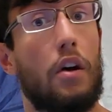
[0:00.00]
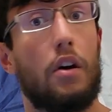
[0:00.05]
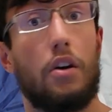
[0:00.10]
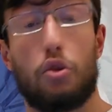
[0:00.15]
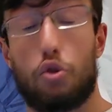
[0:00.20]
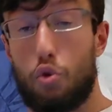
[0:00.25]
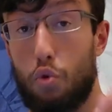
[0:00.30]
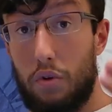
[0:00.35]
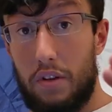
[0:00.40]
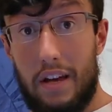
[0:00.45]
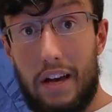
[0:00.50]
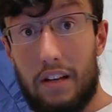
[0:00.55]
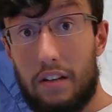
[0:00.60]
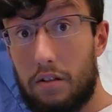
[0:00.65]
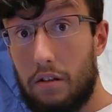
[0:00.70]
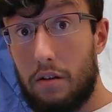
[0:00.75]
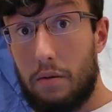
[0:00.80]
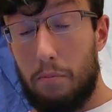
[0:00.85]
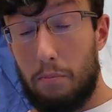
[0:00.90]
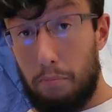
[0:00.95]
So
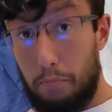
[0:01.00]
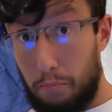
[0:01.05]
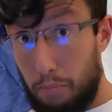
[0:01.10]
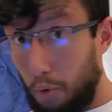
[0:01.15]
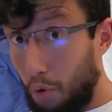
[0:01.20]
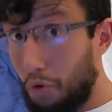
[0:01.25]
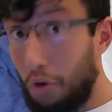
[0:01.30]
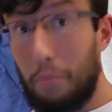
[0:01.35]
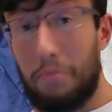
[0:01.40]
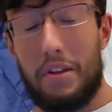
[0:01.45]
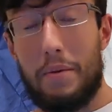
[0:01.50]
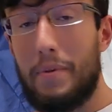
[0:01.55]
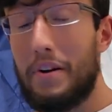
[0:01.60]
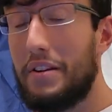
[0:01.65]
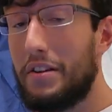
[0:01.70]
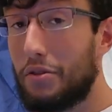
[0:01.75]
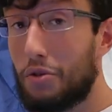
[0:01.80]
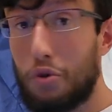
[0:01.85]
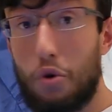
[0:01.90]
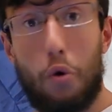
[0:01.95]
yes, Bald Omni Man
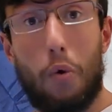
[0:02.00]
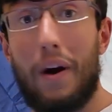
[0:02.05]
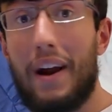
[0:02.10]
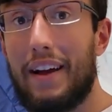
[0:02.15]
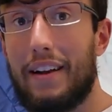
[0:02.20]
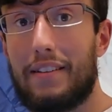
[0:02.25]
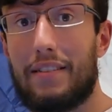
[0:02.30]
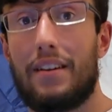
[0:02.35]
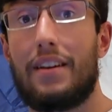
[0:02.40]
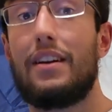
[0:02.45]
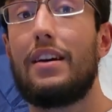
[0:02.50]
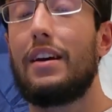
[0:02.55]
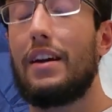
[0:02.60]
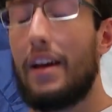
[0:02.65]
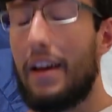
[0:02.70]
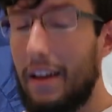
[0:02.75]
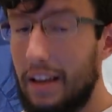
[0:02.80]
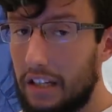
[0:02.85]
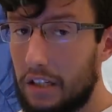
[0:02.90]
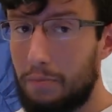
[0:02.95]
is correct.
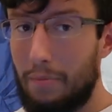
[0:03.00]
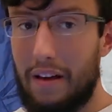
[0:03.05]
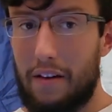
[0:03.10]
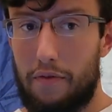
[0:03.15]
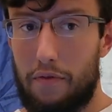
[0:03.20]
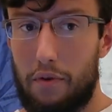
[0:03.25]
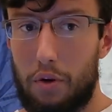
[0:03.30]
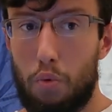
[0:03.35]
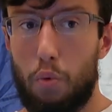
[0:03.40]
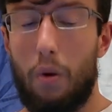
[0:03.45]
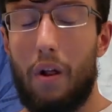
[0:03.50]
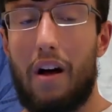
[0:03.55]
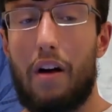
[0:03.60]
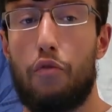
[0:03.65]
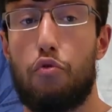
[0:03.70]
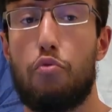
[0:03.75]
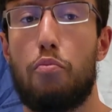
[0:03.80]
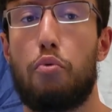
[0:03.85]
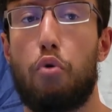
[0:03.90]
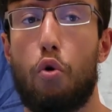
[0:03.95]
His method will have
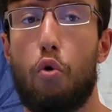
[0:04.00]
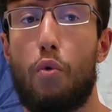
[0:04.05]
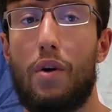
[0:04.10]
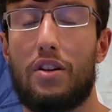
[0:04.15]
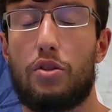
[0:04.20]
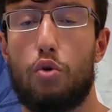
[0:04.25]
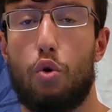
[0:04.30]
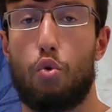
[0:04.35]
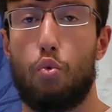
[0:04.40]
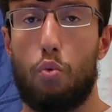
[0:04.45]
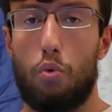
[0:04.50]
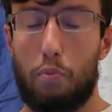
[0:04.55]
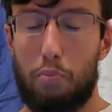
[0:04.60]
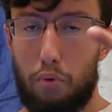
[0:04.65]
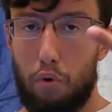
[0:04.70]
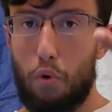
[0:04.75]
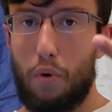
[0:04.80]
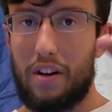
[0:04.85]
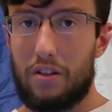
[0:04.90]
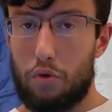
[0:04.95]
you progress on
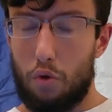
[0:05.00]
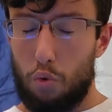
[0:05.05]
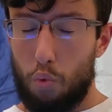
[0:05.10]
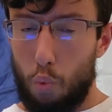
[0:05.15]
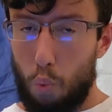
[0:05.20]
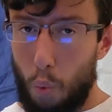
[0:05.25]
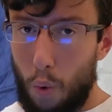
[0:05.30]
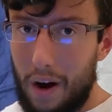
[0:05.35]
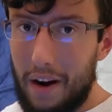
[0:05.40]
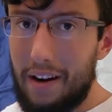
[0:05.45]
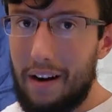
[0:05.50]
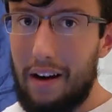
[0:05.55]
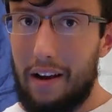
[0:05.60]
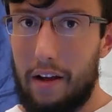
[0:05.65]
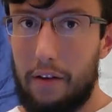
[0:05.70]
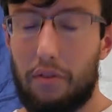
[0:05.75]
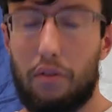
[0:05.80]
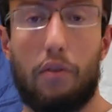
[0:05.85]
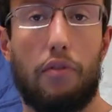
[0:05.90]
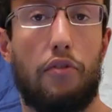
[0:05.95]
progress on one
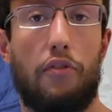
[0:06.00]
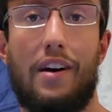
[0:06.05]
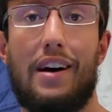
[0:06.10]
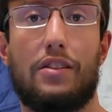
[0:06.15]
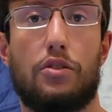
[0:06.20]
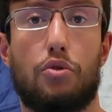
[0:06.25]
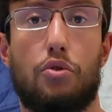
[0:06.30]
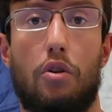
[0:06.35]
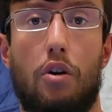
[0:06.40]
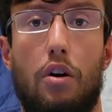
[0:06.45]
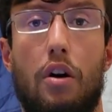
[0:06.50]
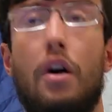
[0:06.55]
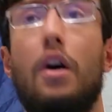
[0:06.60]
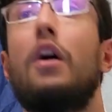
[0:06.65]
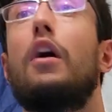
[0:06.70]
lift faster.